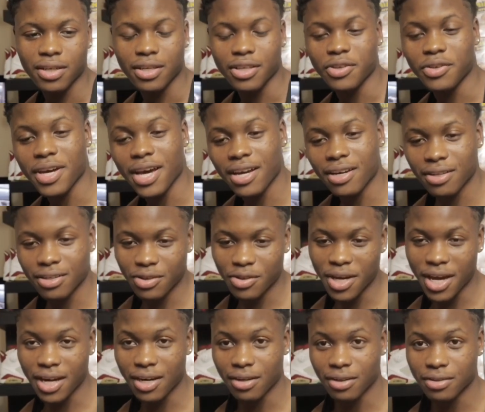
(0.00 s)
You
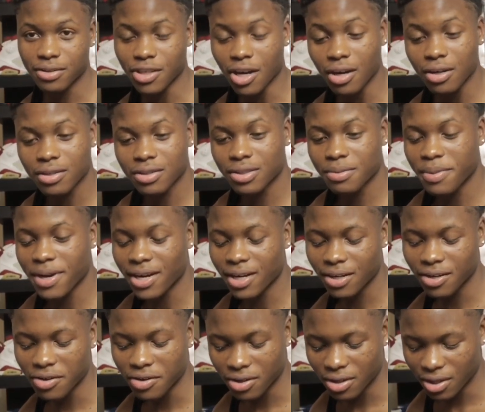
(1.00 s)
gotta talk to somebody to
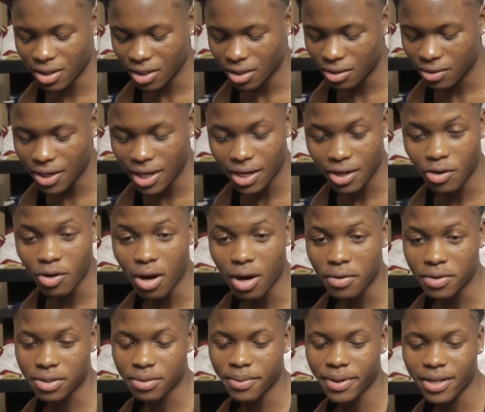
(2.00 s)
go on a date. You gotta go out
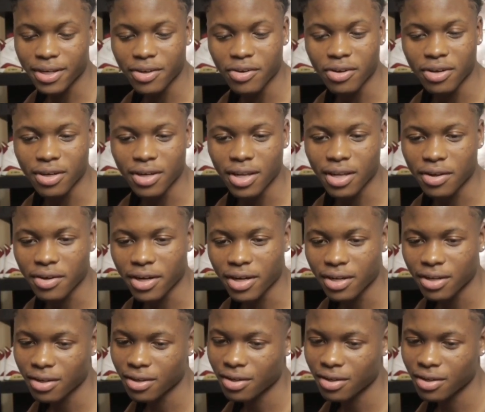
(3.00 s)
with somebody to go on a date, right?